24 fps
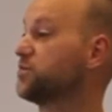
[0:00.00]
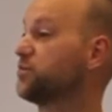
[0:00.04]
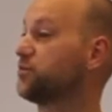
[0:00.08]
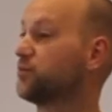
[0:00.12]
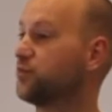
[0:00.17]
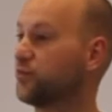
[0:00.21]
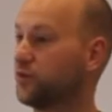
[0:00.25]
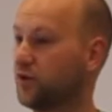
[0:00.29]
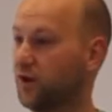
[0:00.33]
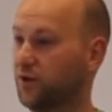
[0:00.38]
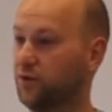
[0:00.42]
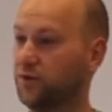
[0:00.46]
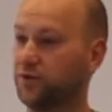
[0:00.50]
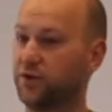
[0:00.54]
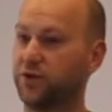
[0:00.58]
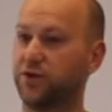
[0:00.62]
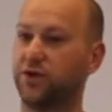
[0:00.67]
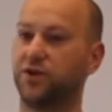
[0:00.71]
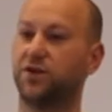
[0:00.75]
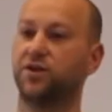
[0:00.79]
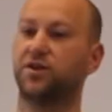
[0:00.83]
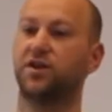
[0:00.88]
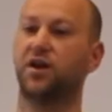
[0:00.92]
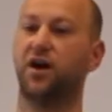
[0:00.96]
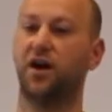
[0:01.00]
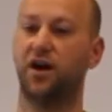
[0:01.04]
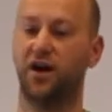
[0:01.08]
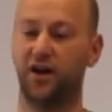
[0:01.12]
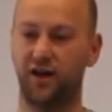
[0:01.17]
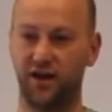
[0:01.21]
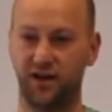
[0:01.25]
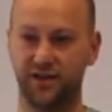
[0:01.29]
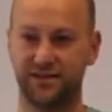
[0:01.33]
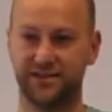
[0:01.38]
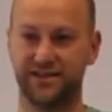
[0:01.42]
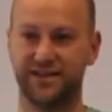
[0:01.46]
broken,
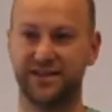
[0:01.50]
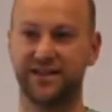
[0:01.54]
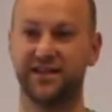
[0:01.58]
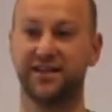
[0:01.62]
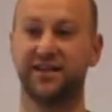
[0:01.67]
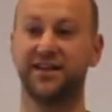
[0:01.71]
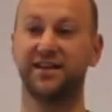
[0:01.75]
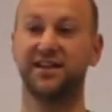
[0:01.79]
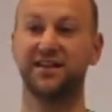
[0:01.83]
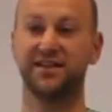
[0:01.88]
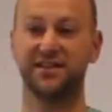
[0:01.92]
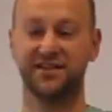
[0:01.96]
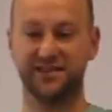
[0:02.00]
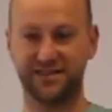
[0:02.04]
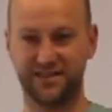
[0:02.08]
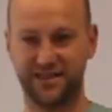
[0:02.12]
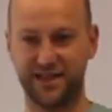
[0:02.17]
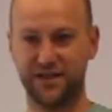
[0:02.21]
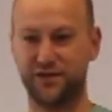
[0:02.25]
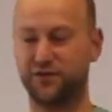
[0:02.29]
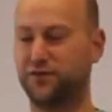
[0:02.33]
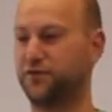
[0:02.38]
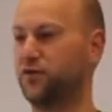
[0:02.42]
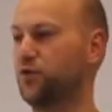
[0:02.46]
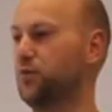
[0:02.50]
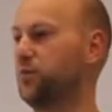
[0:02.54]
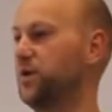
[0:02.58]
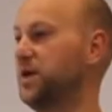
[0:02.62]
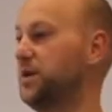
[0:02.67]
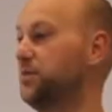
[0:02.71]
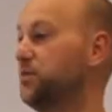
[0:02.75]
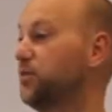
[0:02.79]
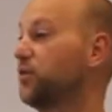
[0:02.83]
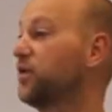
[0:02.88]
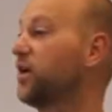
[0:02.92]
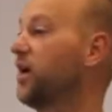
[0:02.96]
hurting sinful
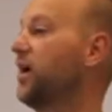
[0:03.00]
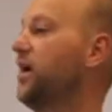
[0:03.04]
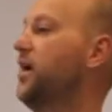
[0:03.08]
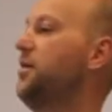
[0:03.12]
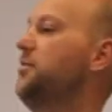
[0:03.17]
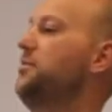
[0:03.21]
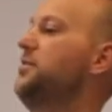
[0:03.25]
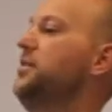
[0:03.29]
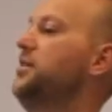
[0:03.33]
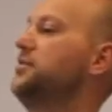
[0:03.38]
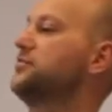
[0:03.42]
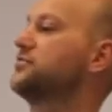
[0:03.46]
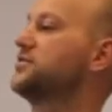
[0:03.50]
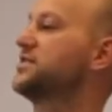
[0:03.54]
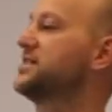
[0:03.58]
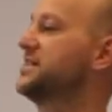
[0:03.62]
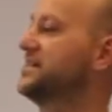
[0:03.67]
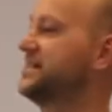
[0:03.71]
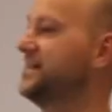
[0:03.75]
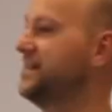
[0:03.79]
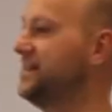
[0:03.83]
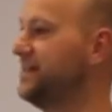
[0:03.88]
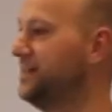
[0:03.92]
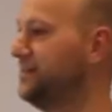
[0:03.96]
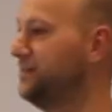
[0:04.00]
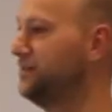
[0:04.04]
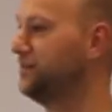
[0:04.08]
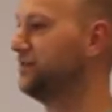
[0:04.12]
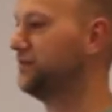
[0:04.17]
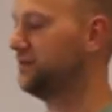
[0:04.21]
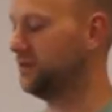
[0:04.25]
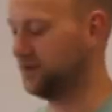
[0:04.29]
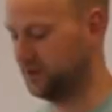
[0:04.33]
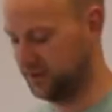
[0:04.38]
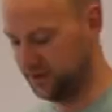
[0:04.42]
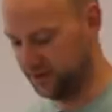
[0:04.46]
people, come and receive
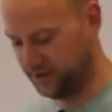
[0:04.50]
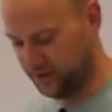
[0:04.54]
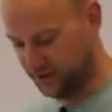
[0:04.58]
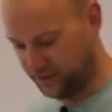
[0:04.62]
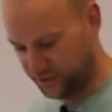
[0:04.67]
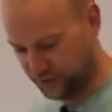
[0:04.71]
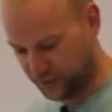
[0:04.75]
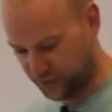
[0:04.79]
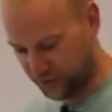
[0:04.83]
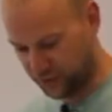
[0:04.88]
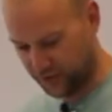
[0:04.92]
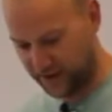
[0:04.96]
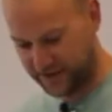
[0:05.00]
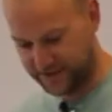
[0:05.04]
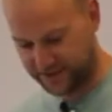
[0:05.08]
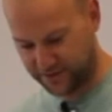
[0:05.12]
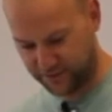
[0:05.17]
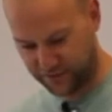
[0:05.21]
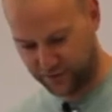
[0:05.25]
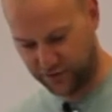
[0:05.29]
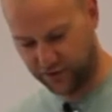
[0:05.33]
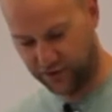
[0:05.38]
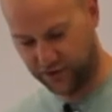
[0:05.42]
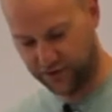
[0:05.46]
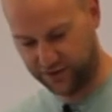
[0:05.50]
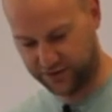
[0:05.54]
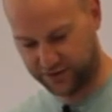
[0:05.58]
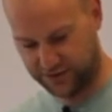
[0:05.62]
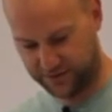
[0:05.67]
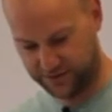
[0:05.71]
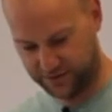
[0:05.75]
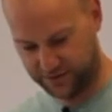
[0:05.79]
the grace of God.